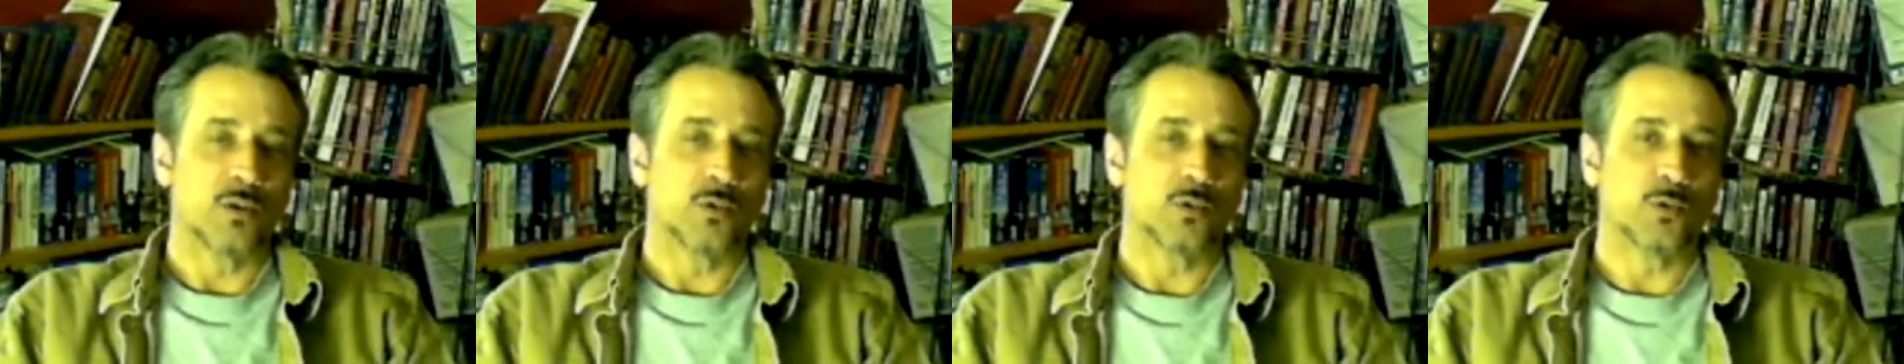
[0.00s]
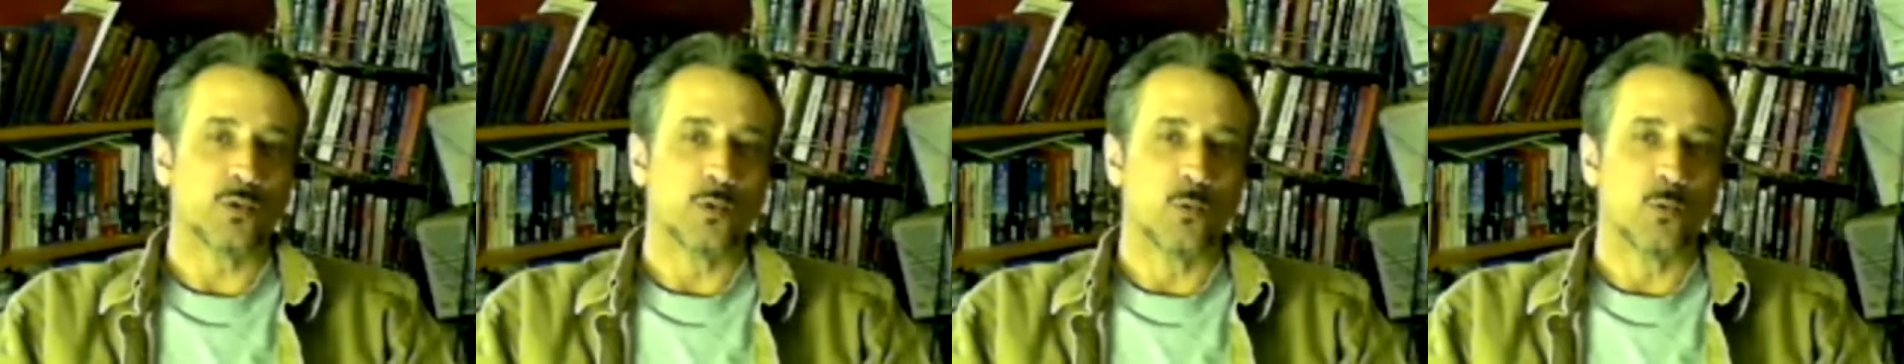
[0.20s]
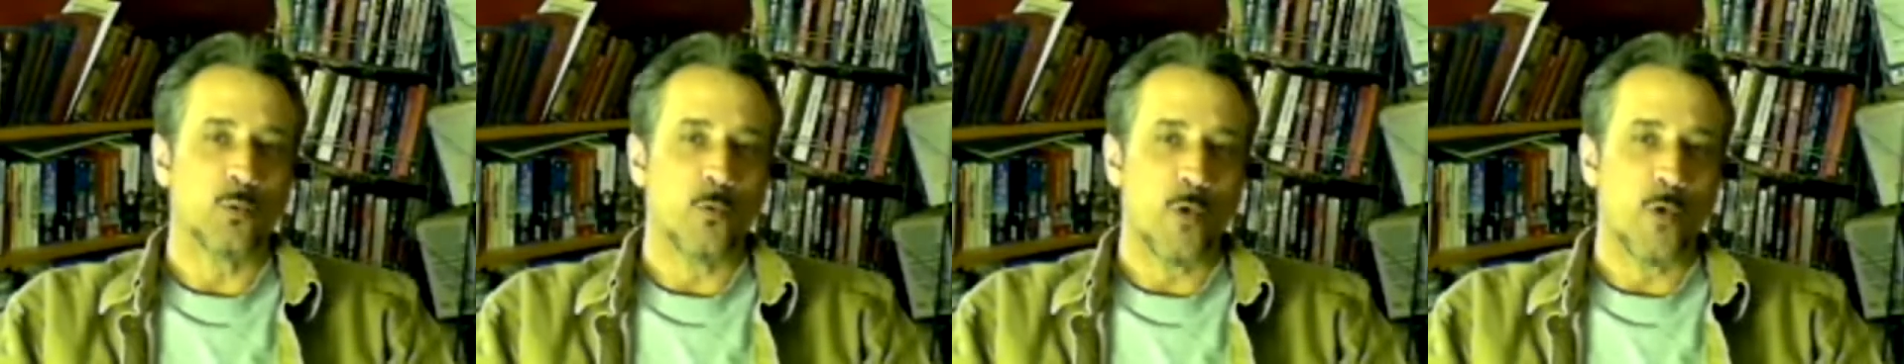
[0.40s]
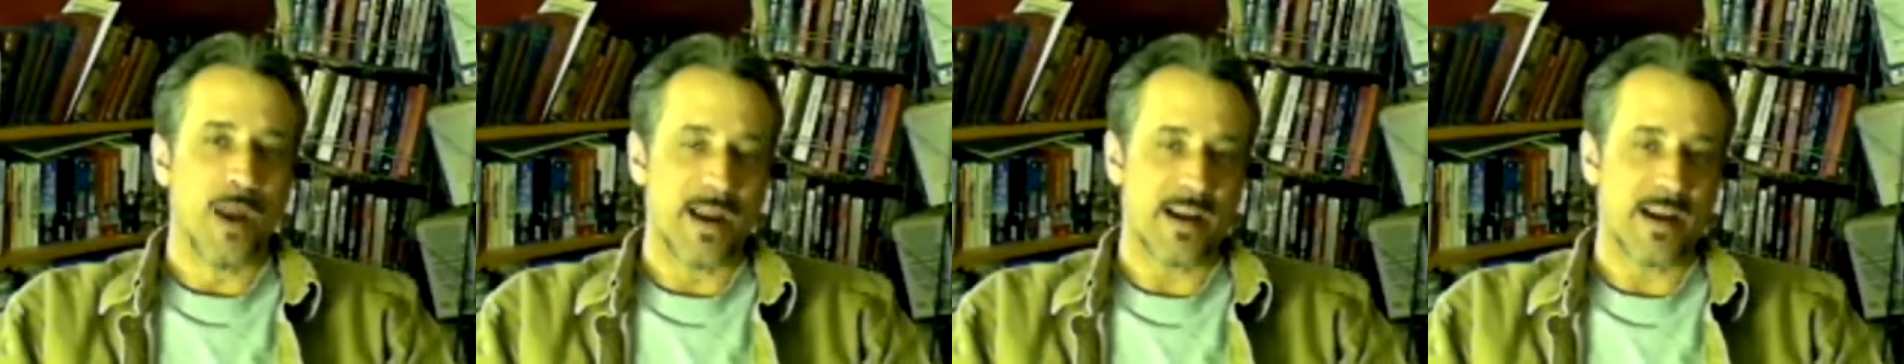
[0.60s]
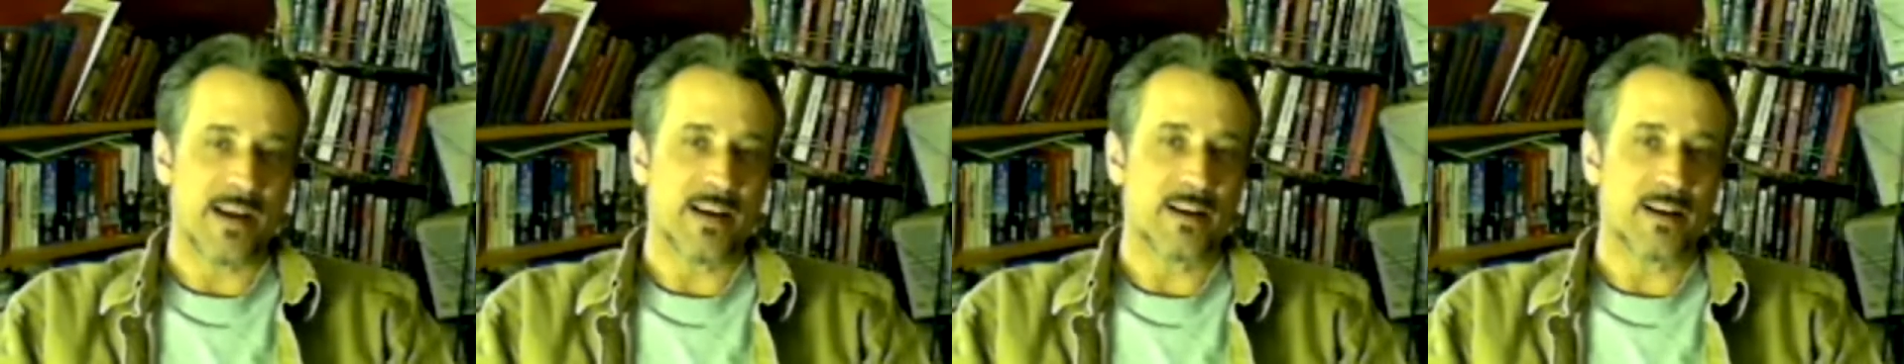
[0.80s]
to
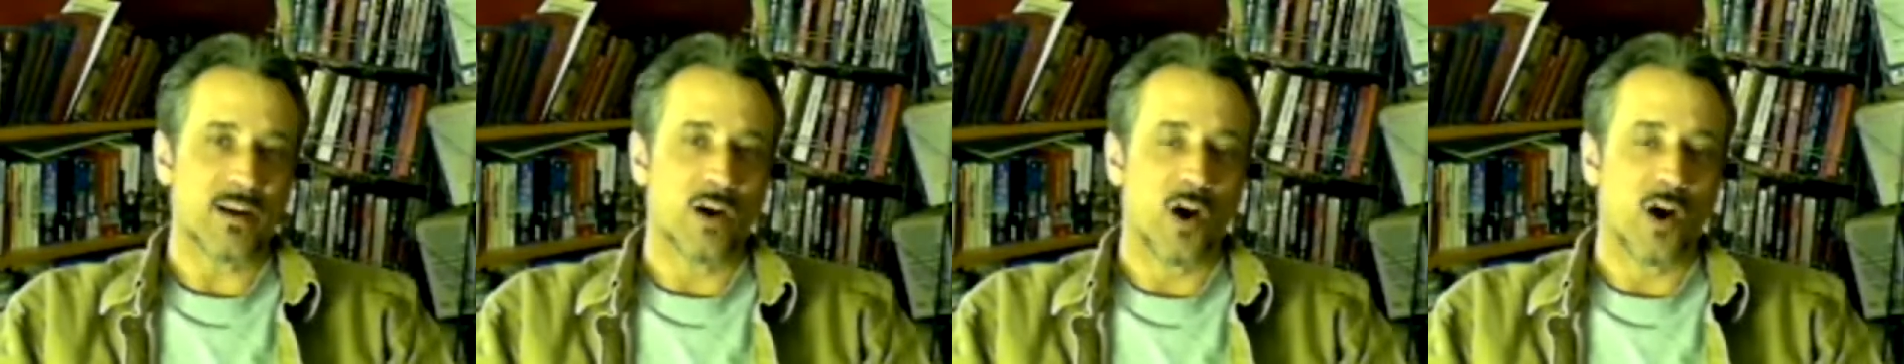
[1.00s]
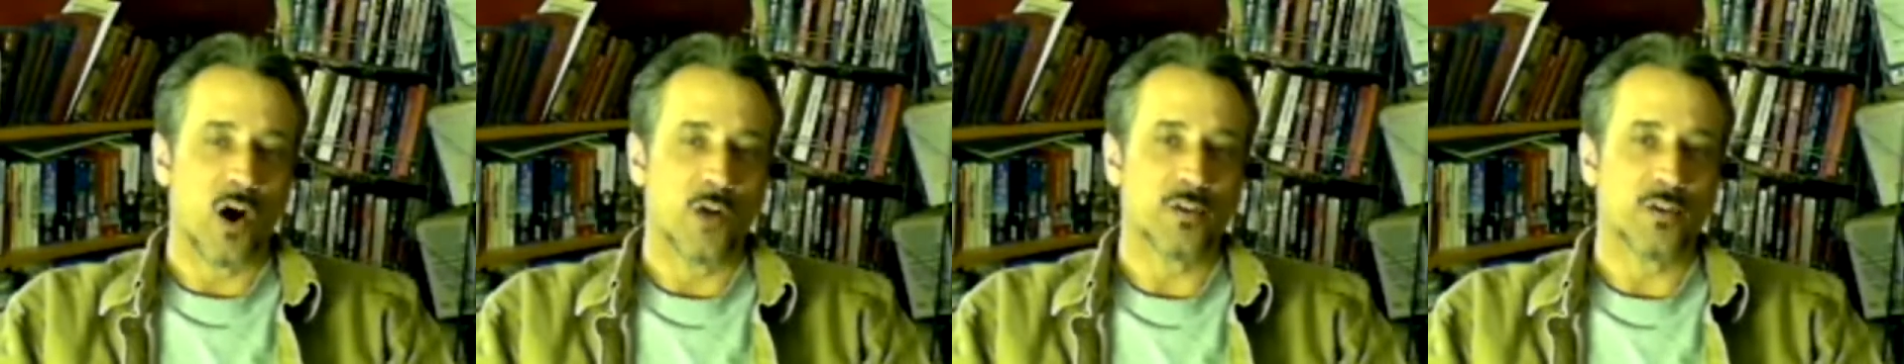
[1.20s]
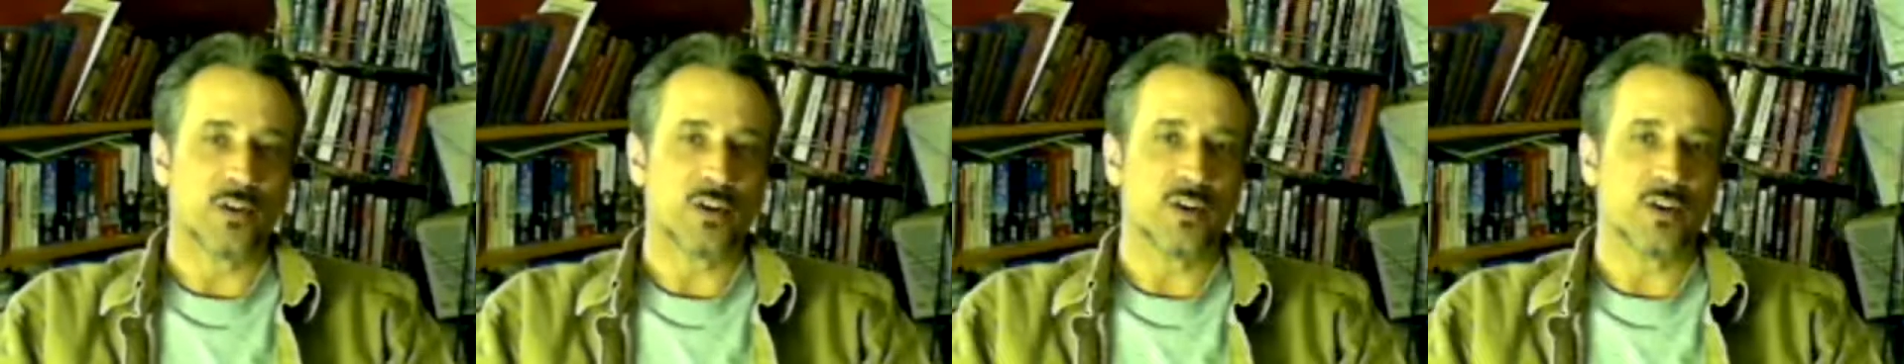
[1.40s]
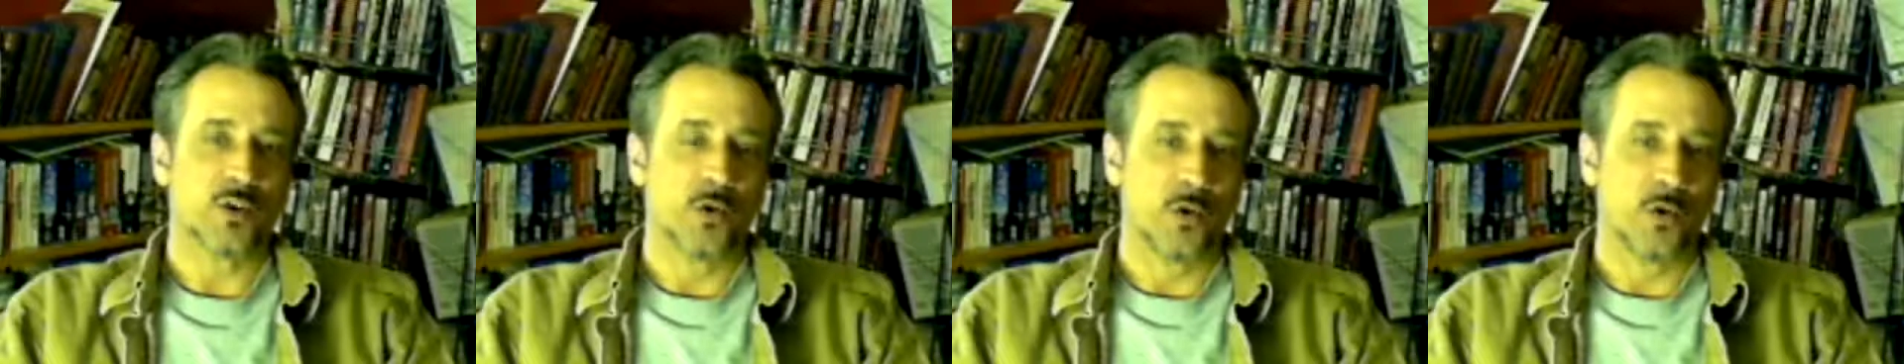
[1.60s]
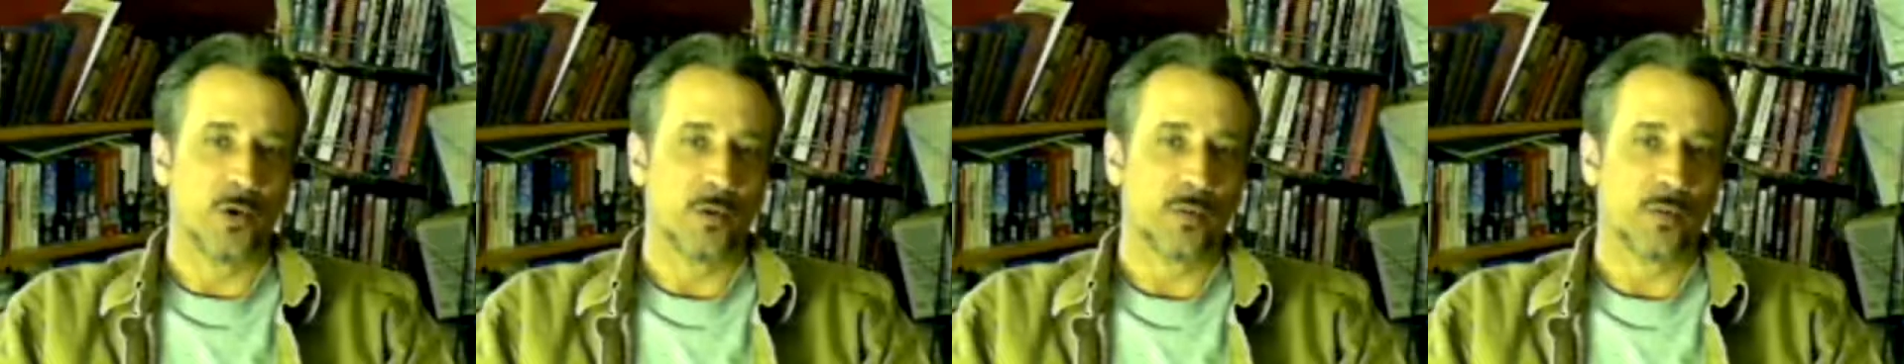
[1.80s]
reign on the
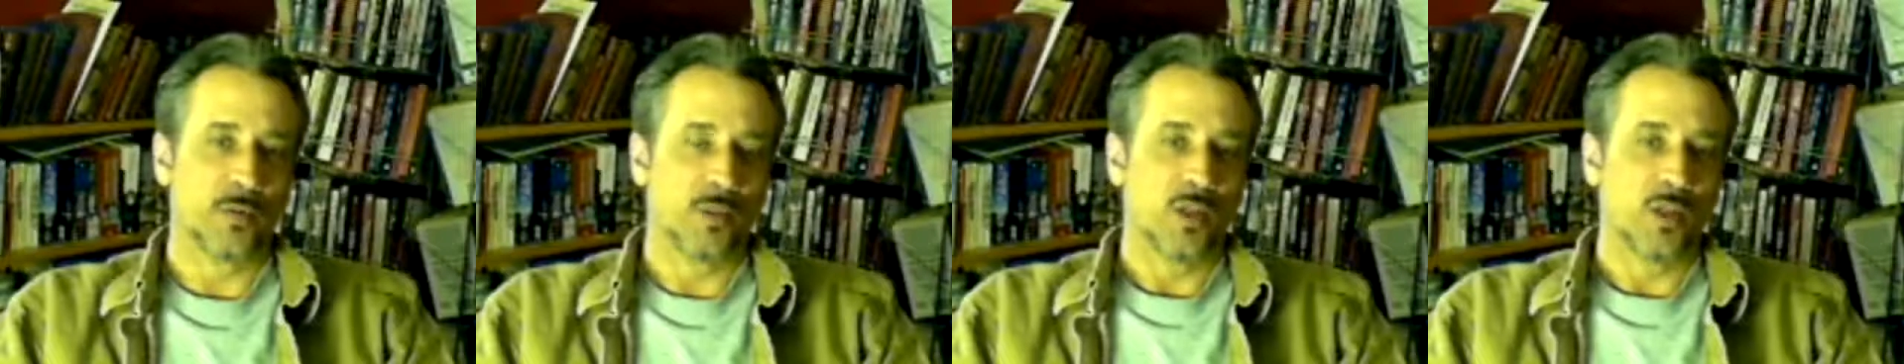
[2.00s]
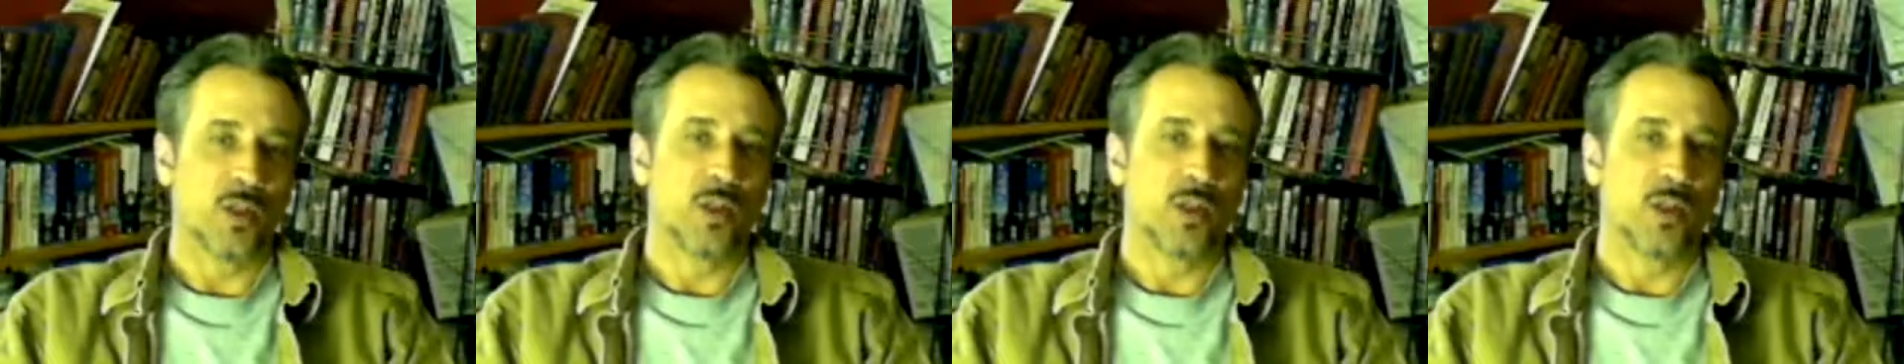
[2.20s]
earth.